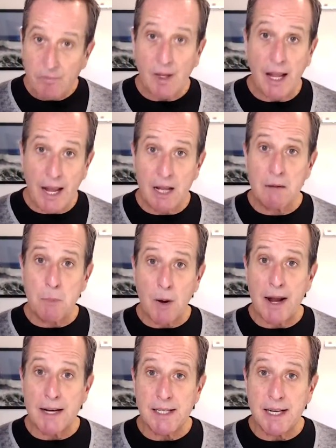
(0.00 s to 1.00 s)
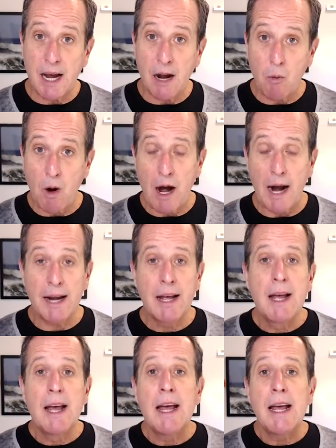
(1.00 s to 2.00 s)
and Brand DIY
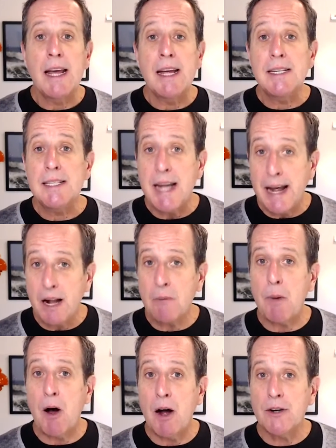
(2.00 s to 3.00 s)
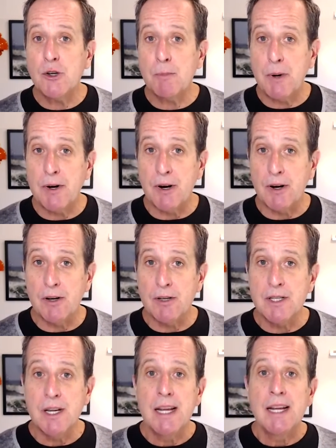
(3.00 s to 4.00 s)
is to help
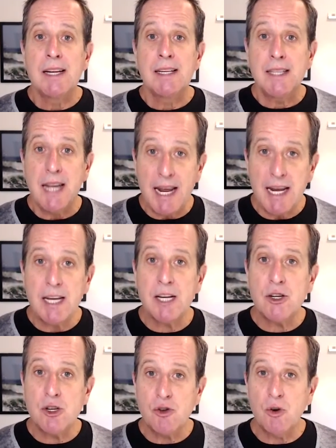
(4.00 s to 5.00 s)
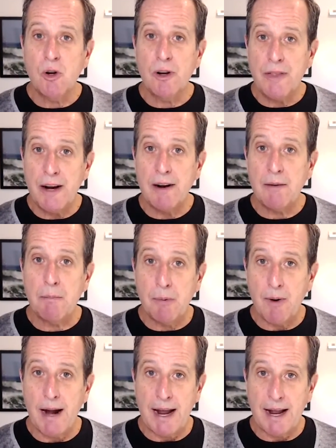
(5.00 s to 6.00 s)
entrepreneurs take control of their
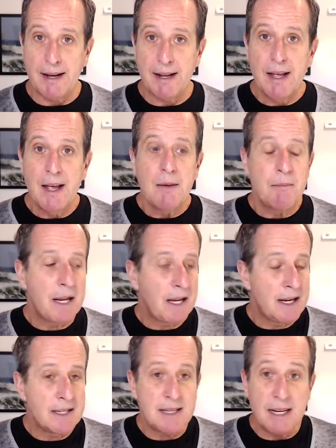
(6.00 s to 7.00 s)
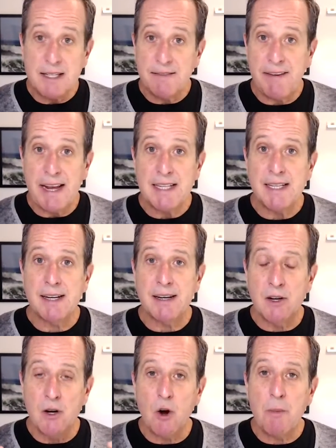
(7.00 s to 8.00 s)
brand because let's face it,
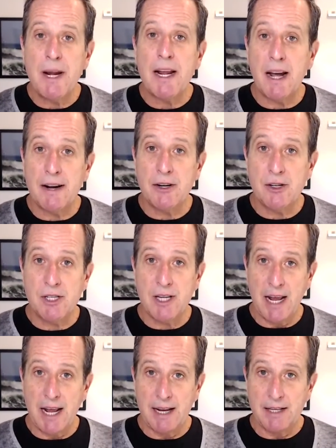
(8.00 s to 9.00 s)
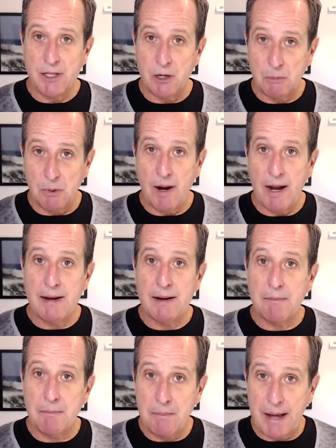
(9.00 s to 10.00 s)
nobody understands your brand
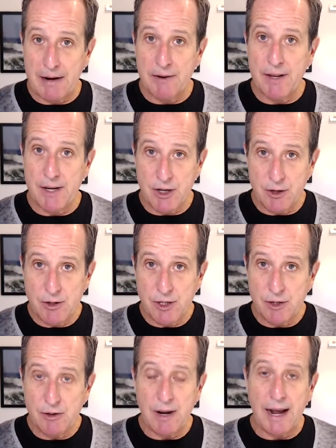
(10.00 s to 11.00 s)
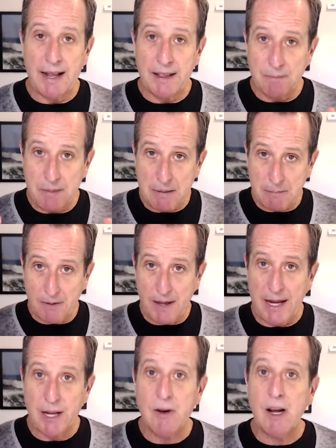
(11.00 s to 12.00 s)
better than you do and the people
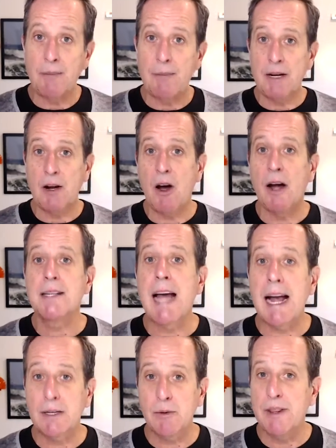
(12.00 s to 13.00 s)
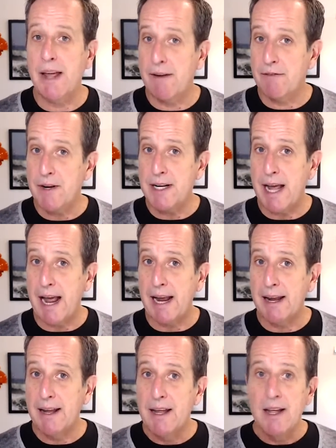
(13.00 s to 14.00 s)
that you come in contact with every day.
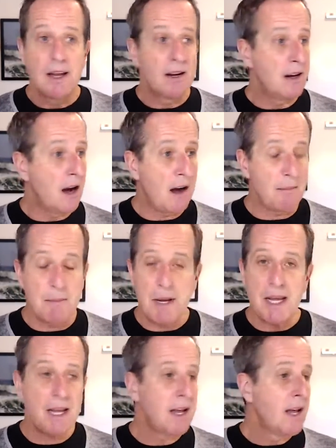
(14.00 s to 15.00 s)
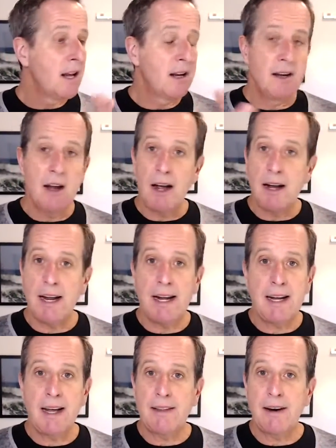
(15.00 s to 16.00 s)
Not me, not any
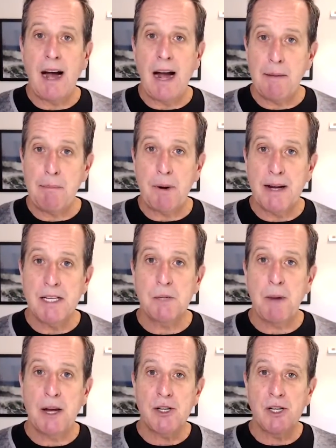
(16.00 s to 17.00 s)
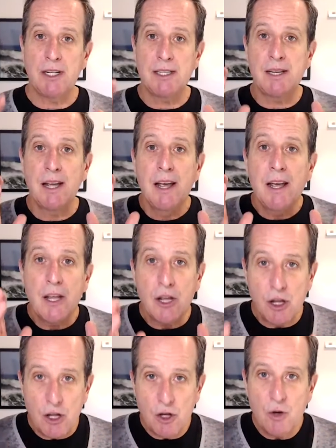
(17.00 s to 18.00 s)
other high price specialist
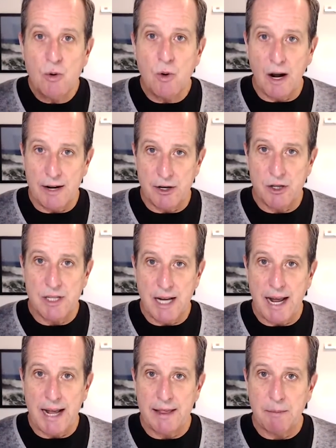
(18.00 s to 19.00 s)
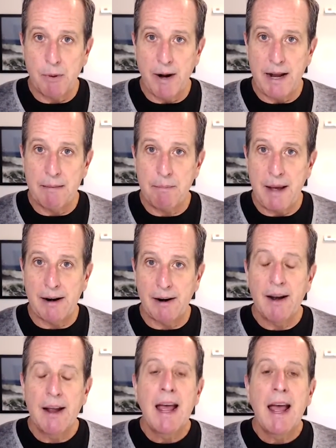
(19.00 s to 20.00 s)
you understand the brand
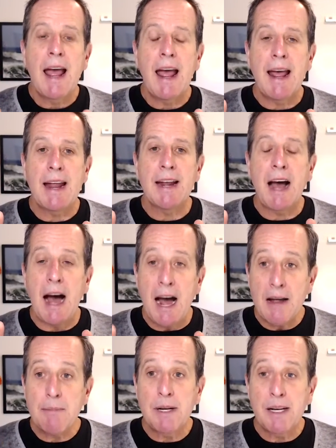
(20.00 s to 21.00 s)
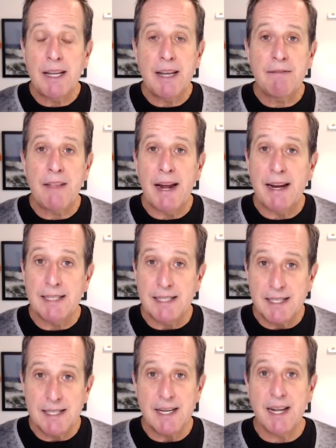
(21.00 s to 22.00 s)
better. And I believe that it's a
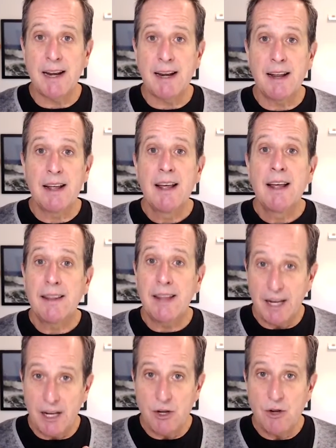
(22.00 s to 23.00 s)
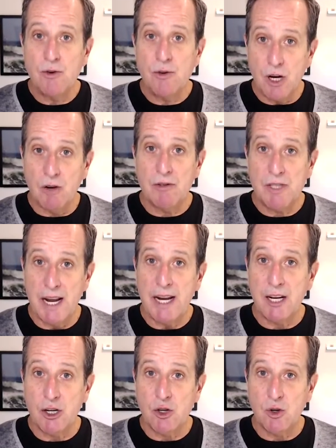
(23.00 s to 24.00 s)
sin that you don't take
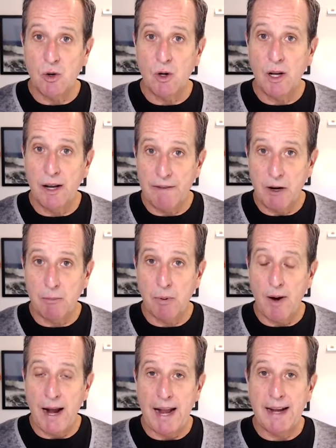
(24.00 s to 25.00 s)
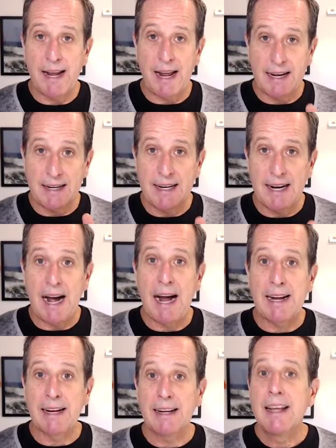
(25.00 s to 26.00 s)
control of your brand and guide
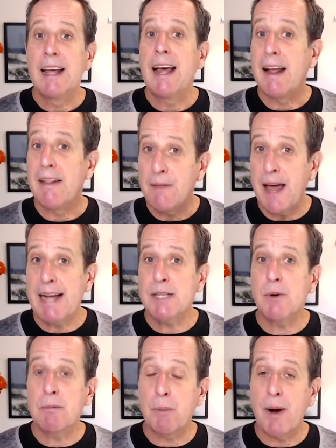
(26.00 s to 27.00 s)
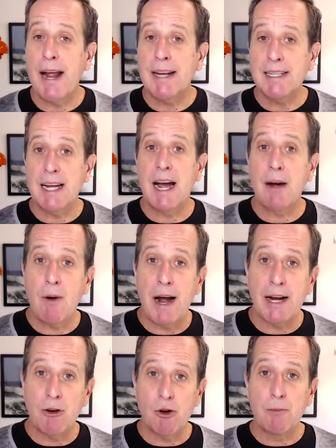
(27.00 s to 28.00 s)
it. And that's what Brand
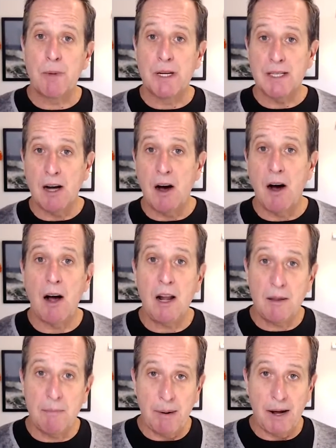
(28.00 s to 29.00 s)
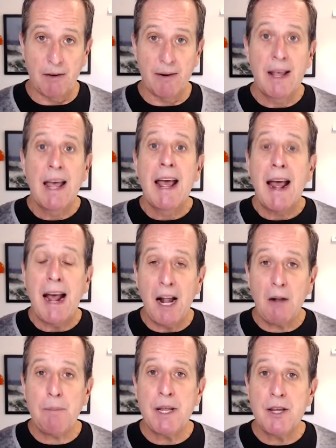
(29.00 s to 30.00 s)
DIY Group is all about
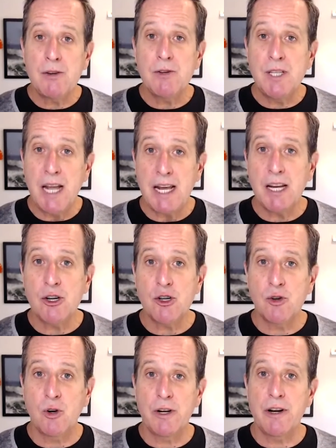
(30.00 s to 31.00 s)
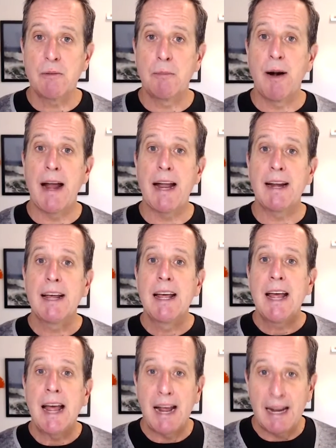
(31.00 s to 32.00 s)
helping you take control of your brand
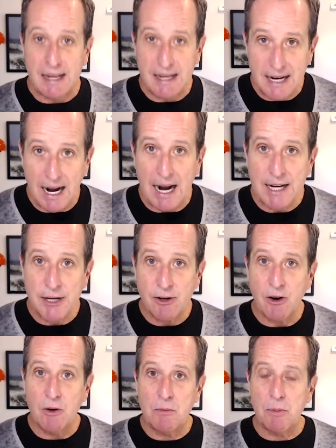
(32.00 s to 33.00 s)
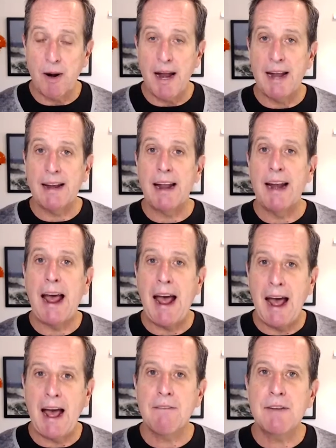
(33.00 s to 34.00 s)
and guide your own brand and
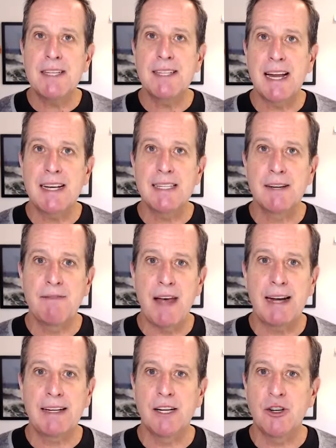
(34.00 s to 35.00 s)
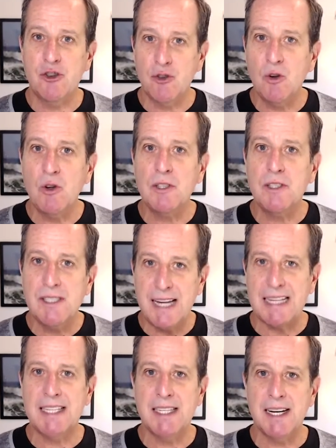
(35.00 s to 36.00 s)
have a sense of that controlled
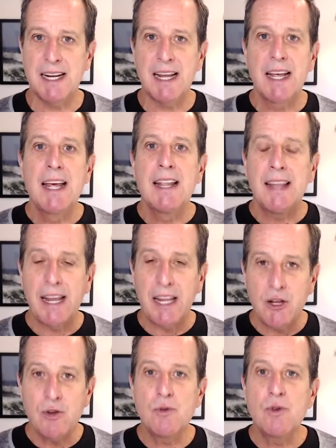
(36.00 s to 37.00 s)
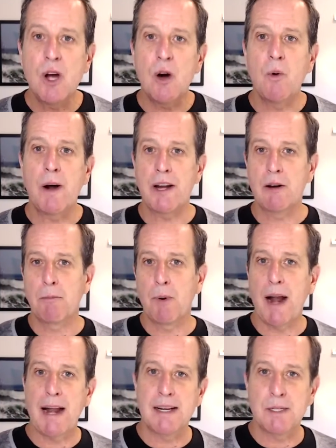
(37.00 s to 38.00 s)
destiny that you know what your
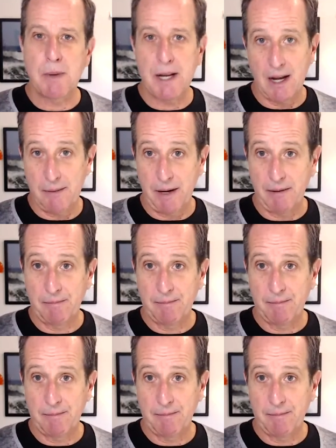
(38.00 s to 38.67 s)
brand is becoming.